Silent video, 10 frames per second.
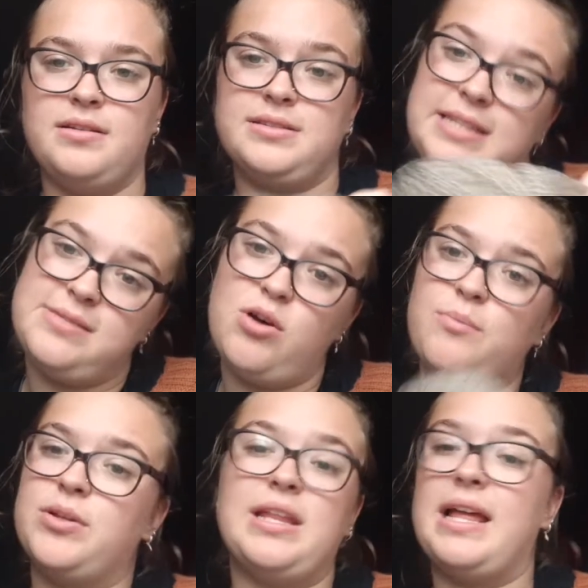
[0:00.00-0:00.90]
this
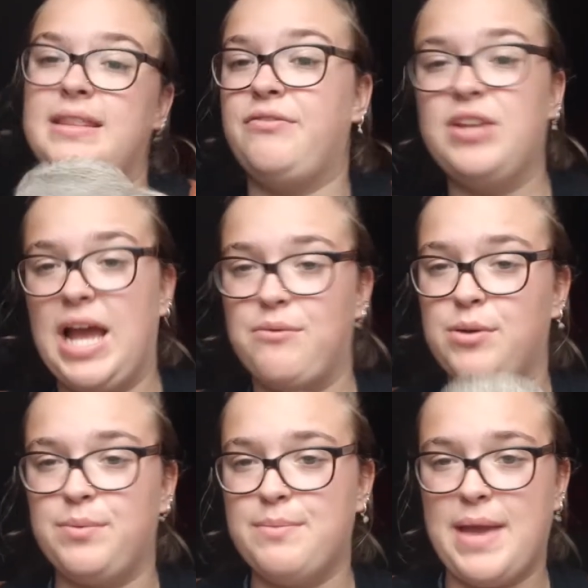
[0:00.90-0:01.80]
one, but definitely I
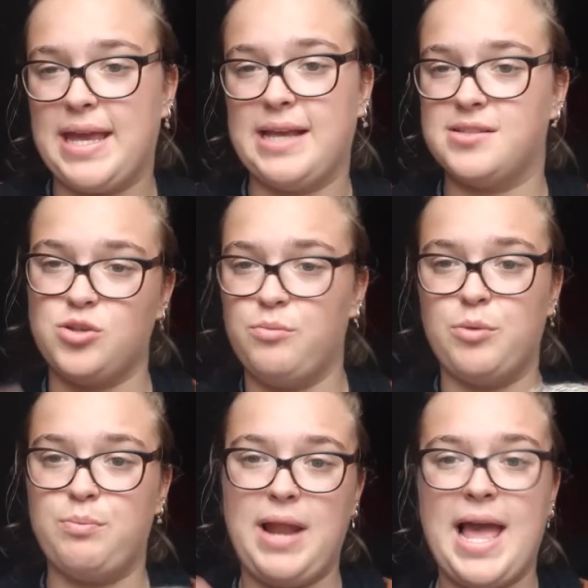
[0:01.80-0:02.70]
will be making some
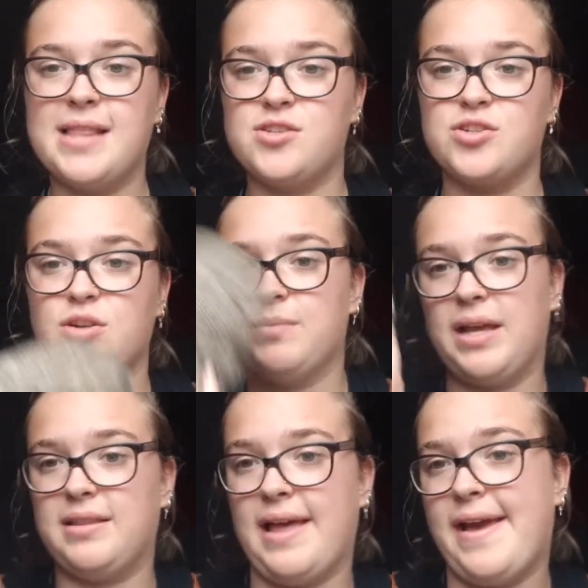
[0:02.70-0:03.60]
more plants or
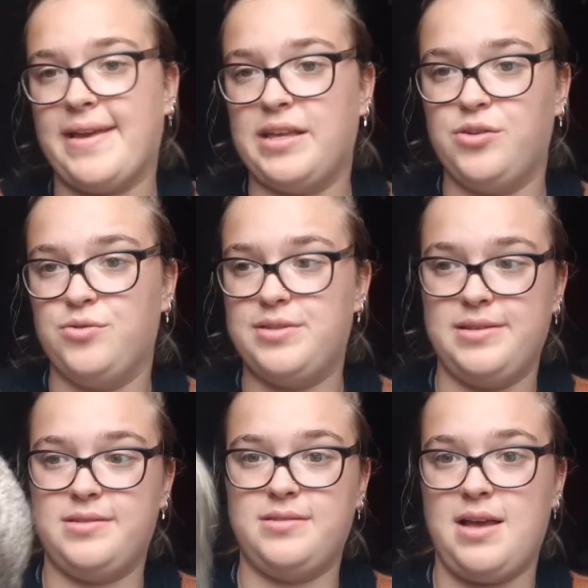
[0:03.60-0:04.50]
something that I can use
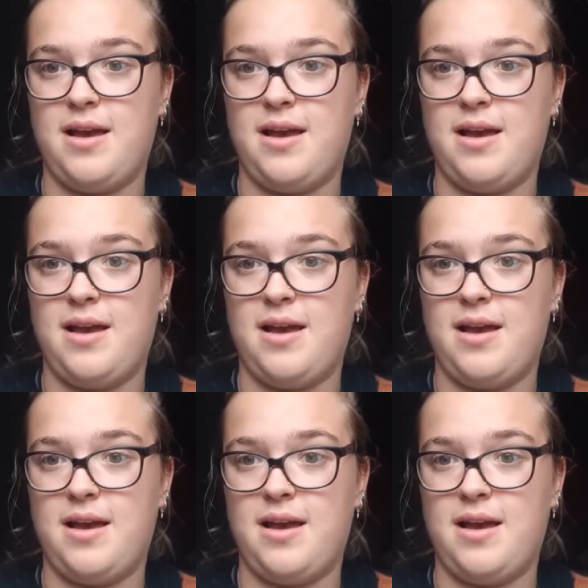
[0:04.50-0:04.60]
this